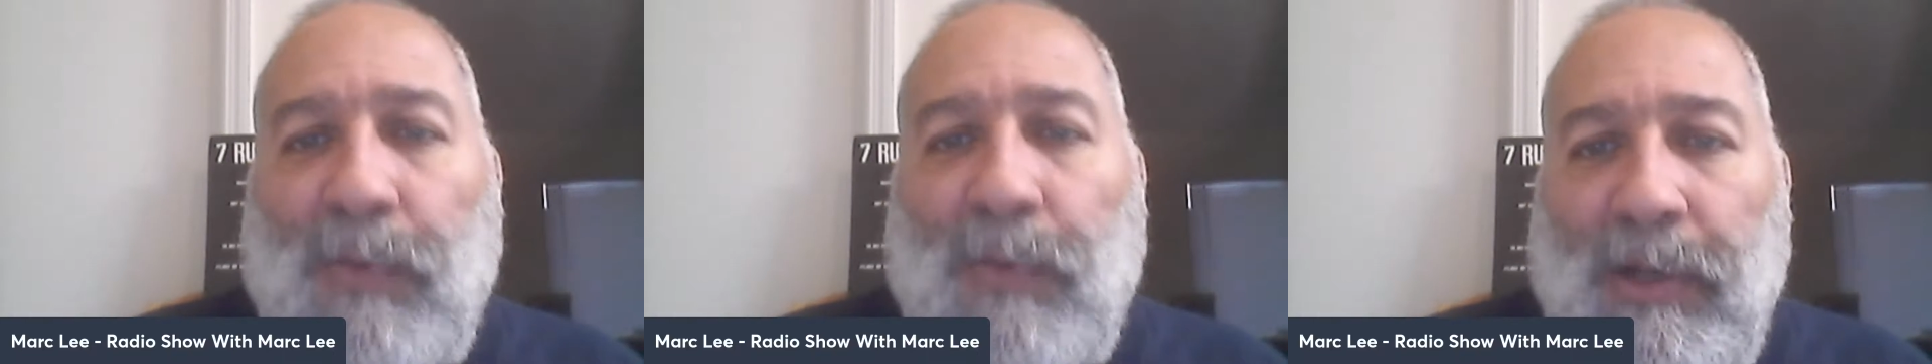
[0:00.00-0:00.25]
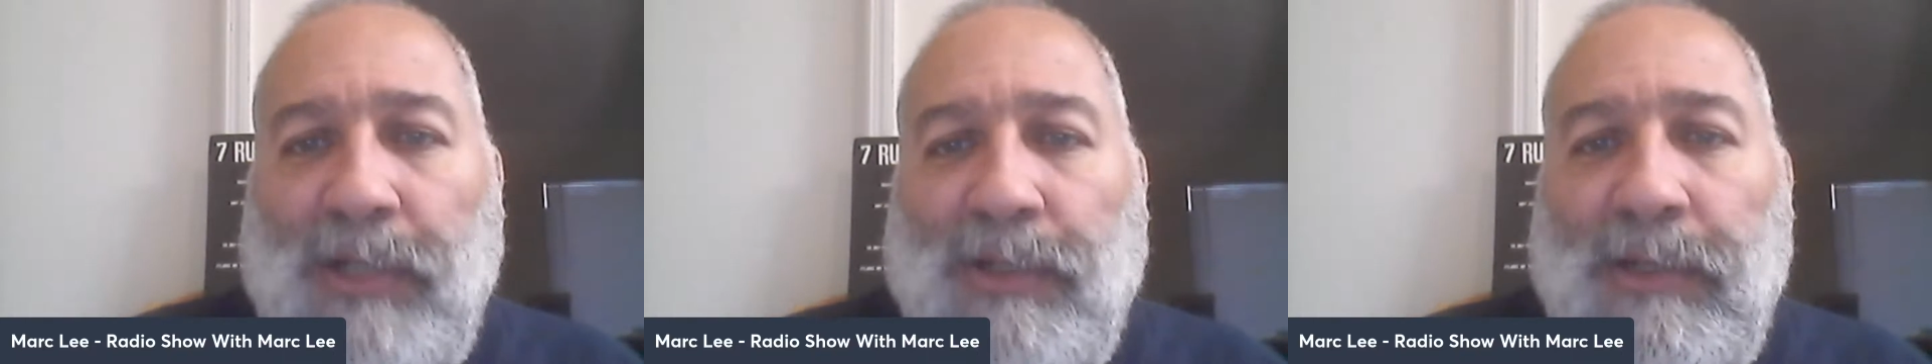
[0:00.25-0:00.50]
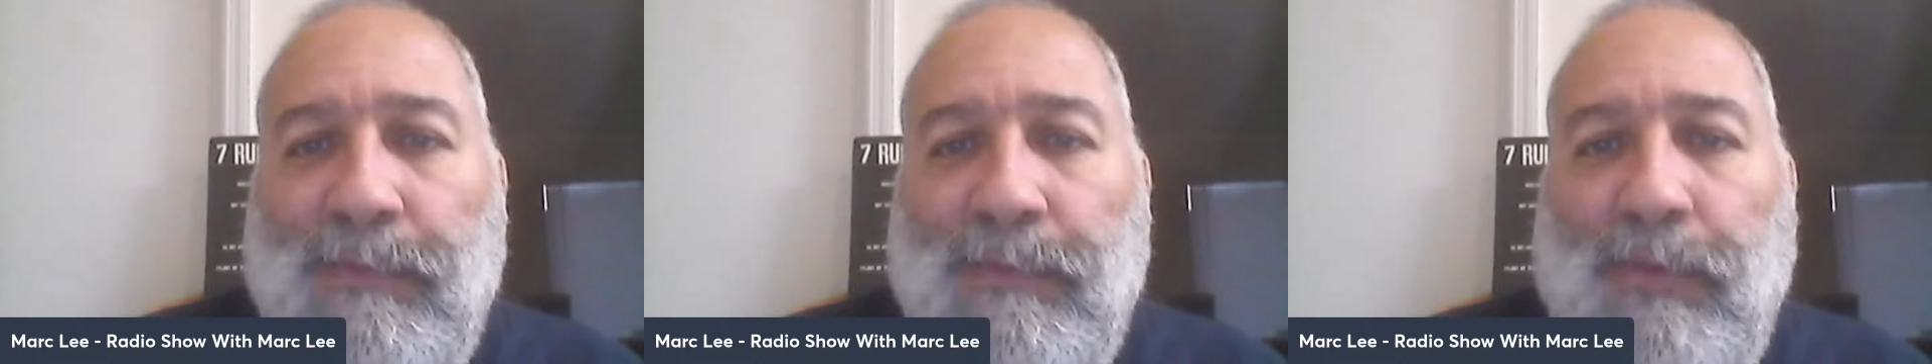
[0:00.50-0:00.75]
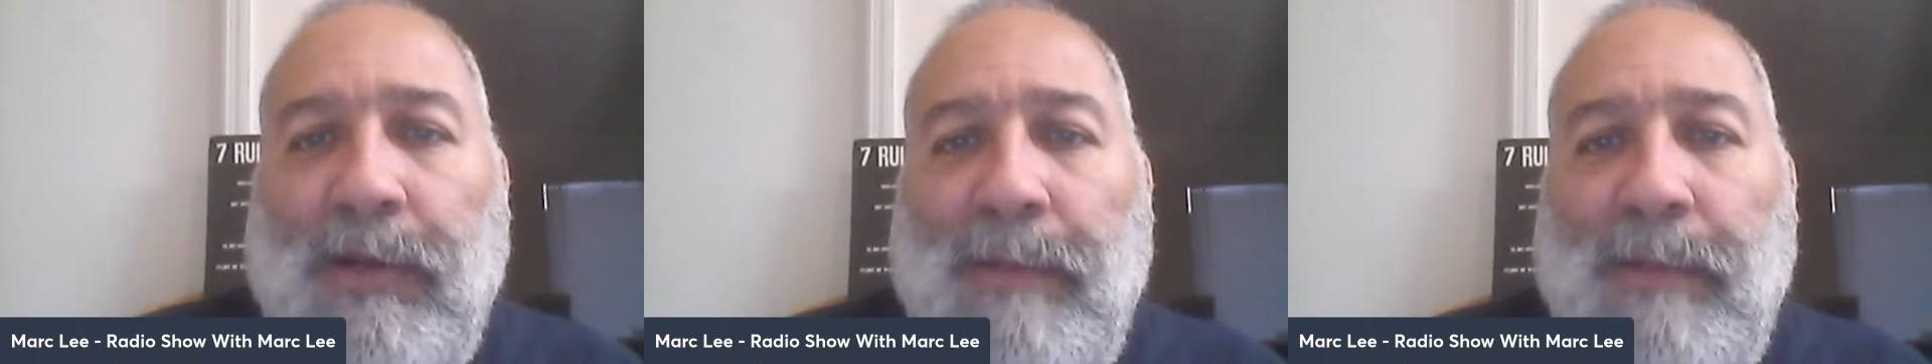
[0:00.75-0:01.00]

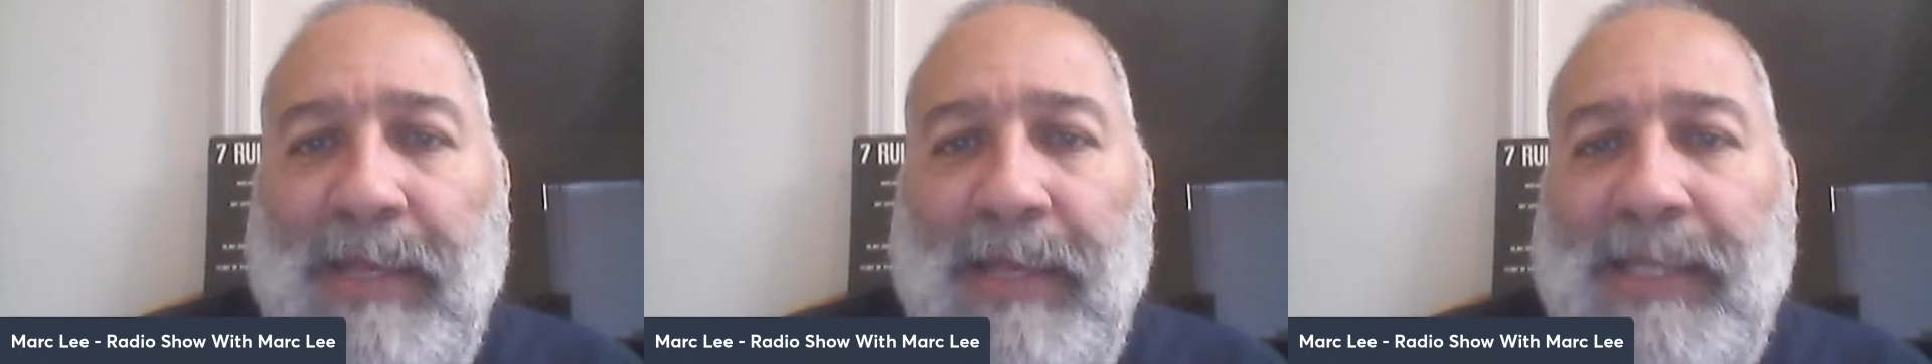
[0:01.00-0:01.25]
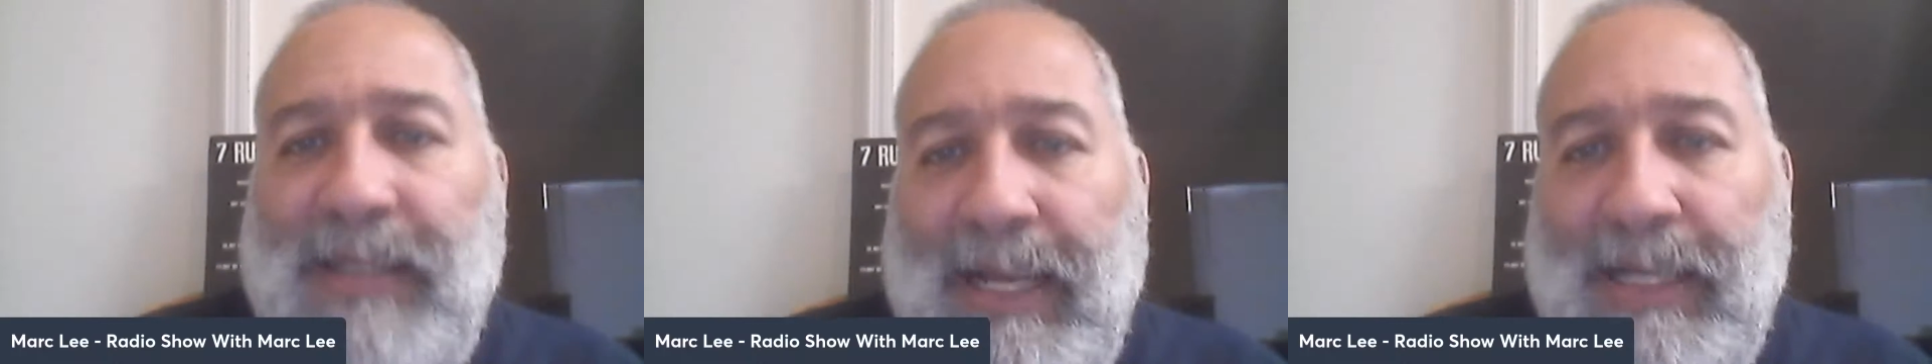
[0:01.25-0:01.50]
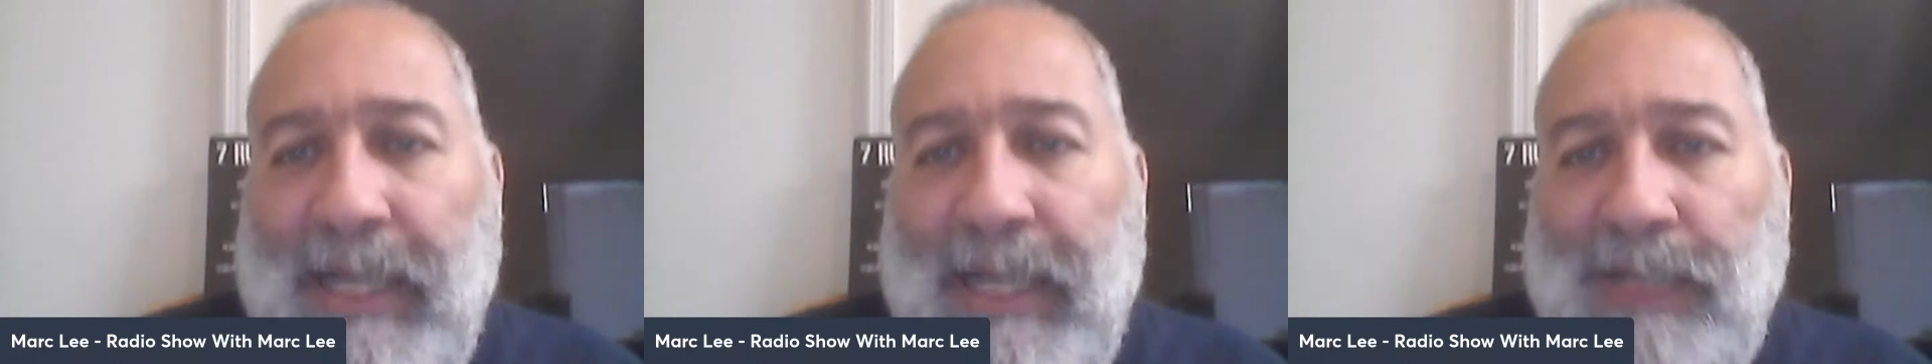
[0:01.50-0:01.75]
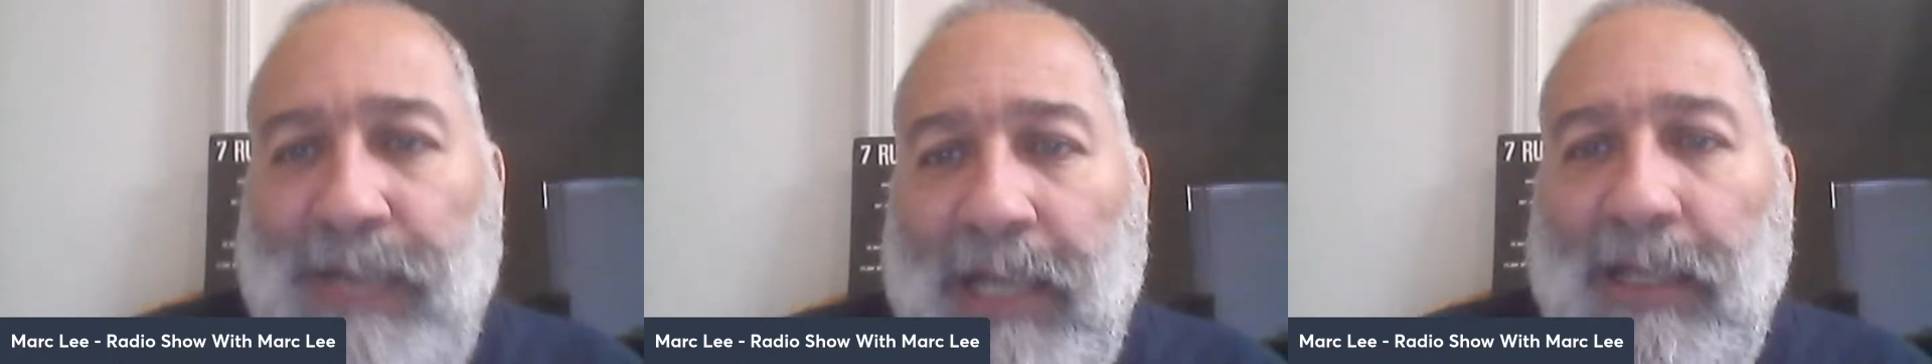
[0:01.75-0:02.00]
$140 million
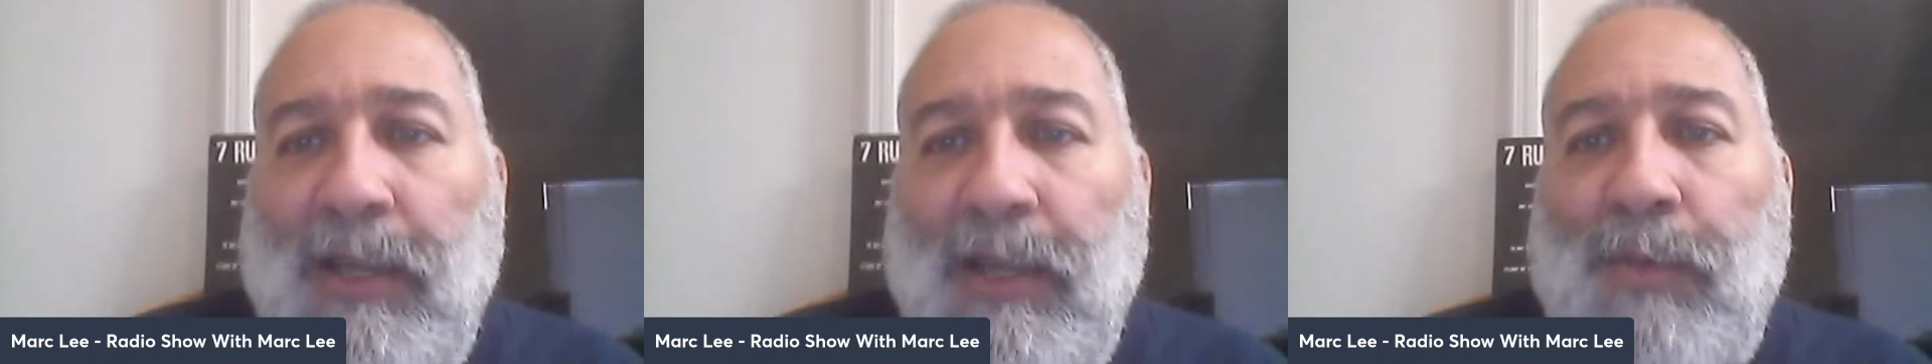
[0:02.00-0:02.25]
contract